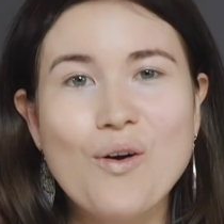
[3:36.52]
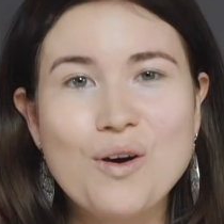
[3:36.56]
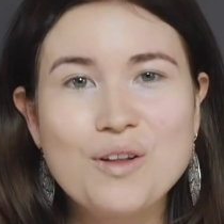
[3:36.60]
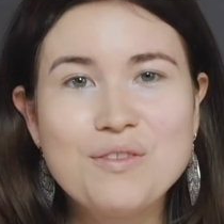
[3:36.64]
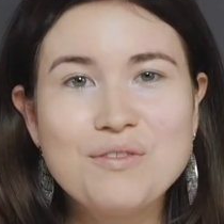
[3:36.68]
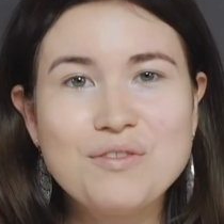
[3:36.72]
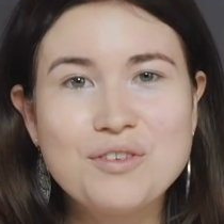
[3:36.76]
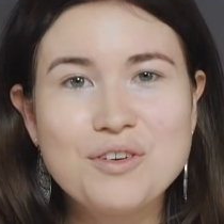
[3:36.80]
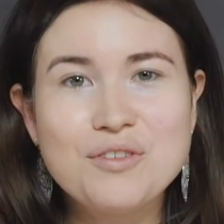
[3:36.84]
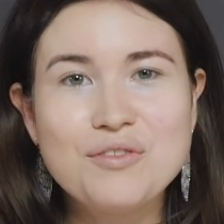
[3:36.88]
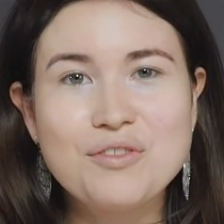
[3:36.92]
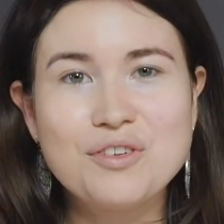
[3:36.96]

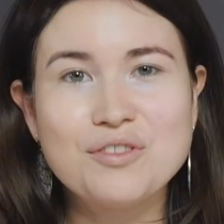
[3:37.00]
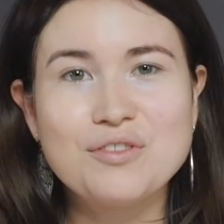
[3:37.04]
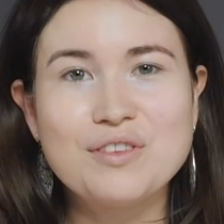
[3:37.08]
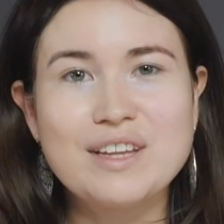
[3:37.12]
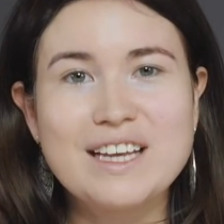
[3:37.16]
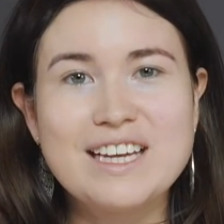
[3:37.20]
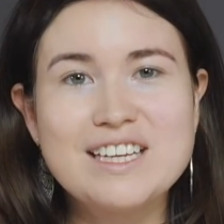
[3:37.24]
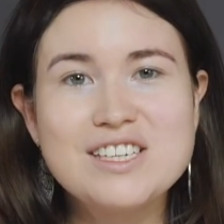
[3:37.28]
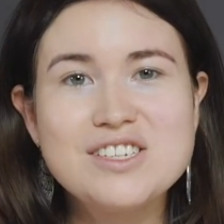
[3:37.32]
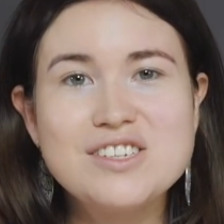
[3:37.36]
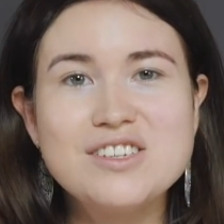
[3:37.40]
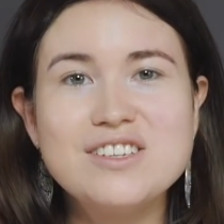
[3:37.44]
oil-free
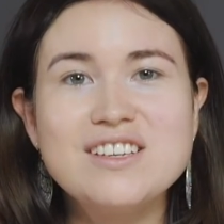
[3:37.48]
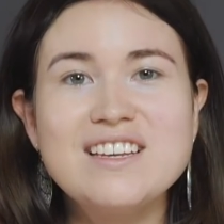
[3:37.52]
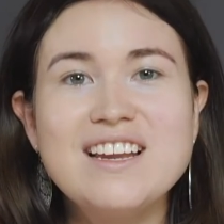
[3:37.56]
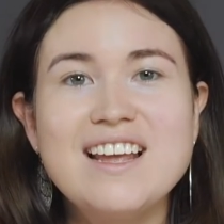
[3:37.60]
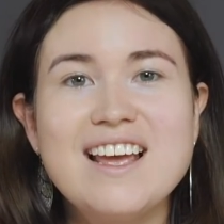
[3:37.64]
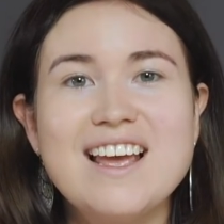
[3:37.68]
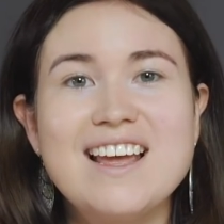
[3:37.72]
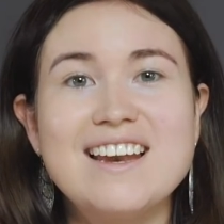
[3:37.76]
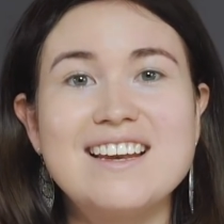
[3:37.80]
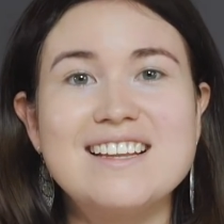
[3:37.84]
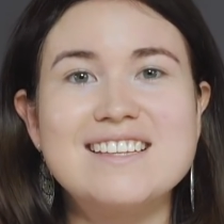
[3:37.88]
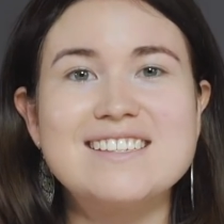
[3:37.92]
foundation,
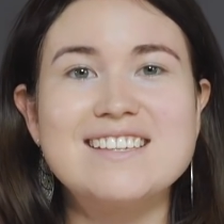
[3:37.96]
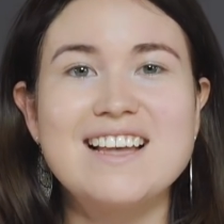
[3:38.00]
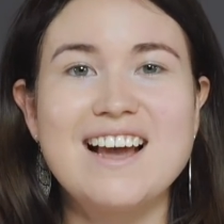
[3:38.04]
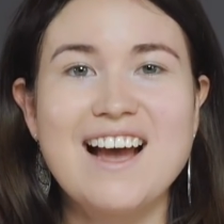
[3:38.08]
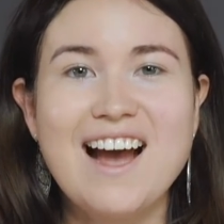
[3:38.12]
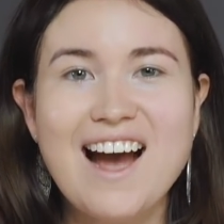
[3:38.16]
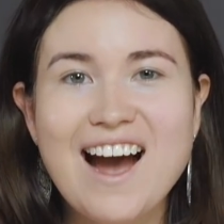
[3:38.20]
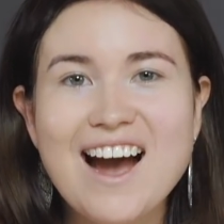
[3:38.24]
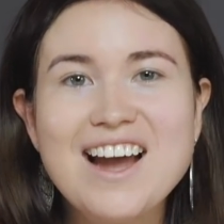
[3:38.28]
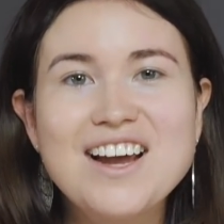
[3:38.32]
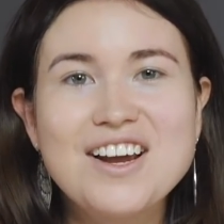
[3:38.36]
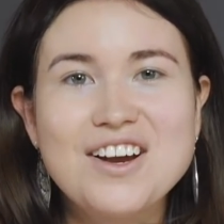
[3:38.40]
and it's a
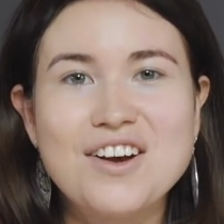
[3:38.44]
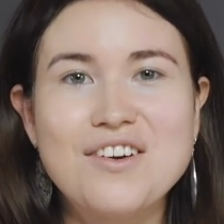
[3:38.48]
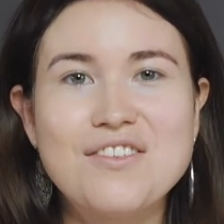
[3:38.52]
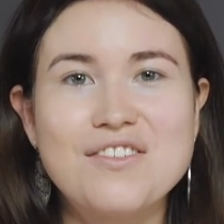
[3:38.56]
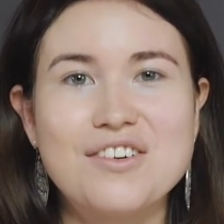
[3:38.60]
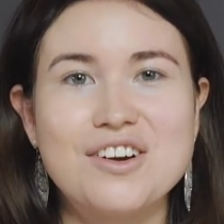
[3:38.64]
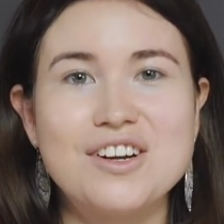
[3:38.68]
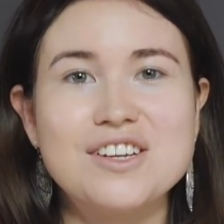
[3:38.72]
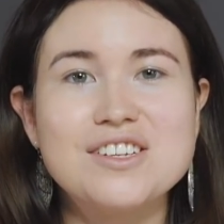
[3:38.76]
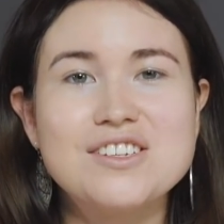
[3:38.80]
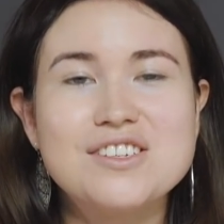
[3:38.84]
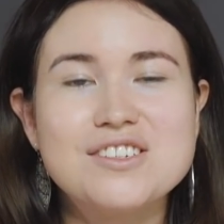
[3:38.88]
high
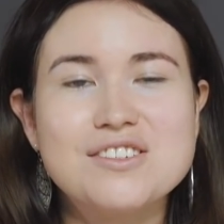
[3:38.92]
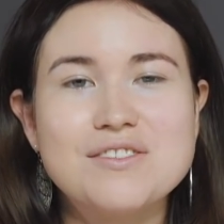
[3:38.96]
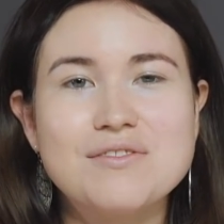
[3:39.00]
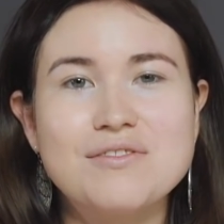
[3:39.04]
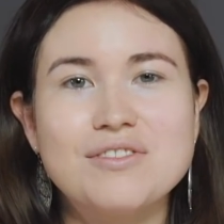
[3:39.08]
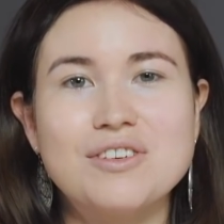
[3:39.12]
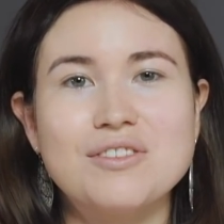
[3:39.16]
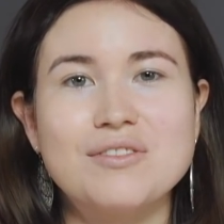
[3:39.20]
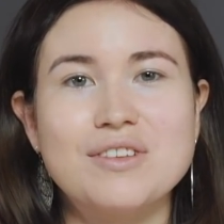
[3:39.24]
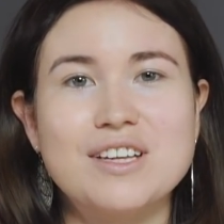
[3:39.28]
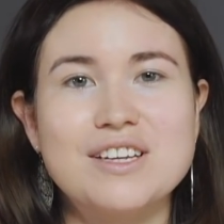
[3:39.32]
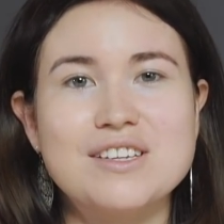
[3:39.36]
coverage
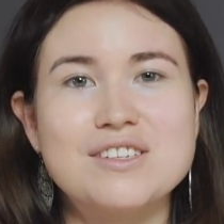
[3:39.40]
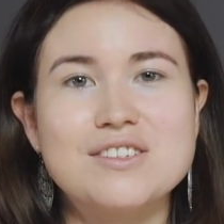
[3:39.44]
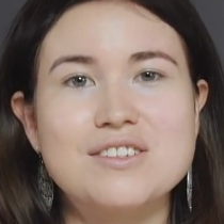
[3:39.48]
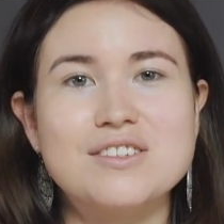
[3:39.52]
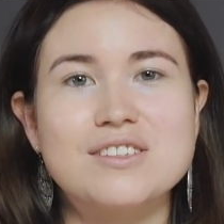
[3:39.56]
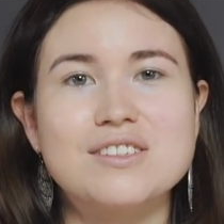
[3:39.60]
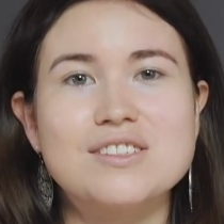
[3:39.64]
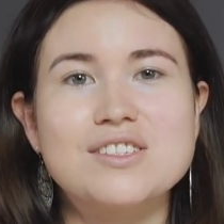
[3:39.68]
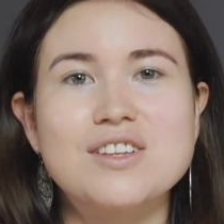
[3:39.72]
foundation,